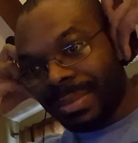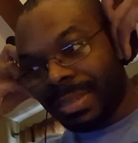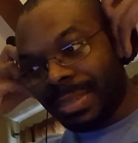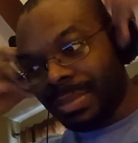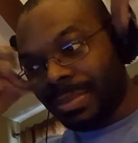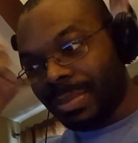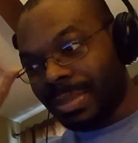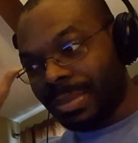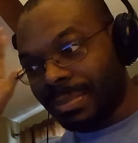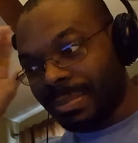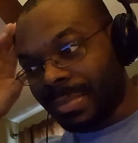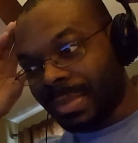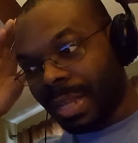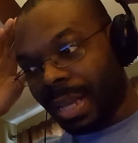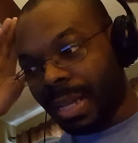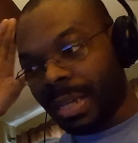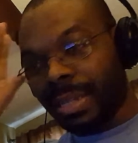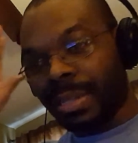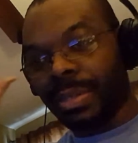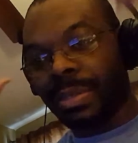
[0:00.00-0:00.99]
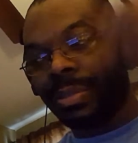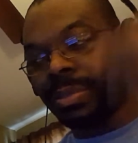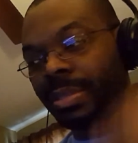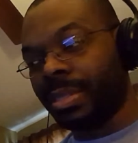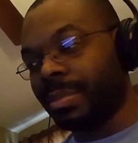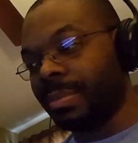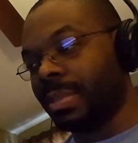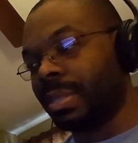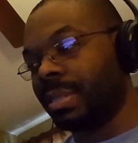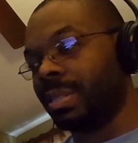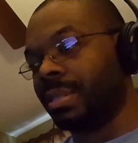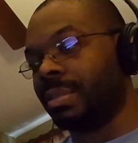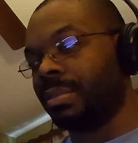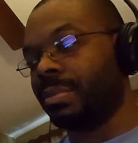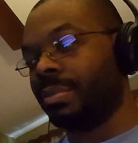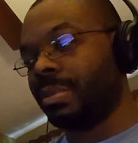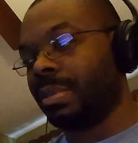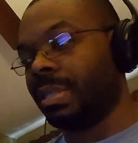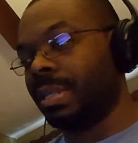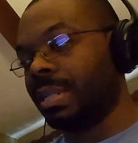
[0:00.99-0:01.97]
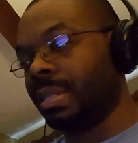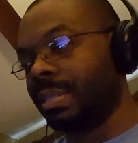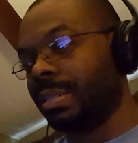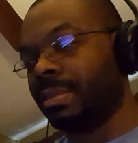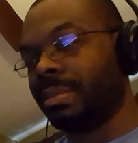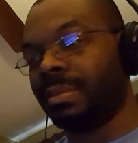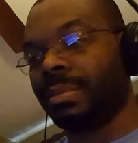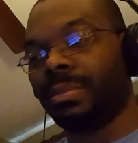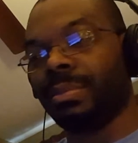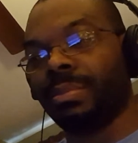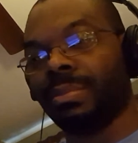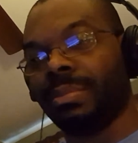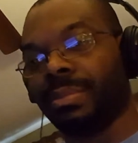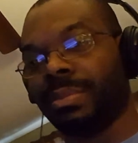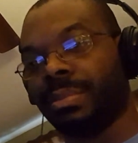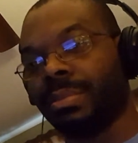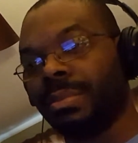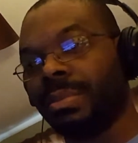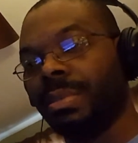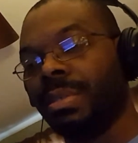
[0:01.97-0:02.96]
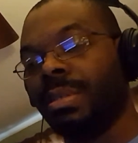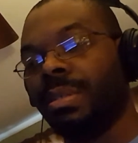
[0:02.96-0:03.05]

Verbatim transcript: Anyway, I gotta hurry up. I gotta go to class. So,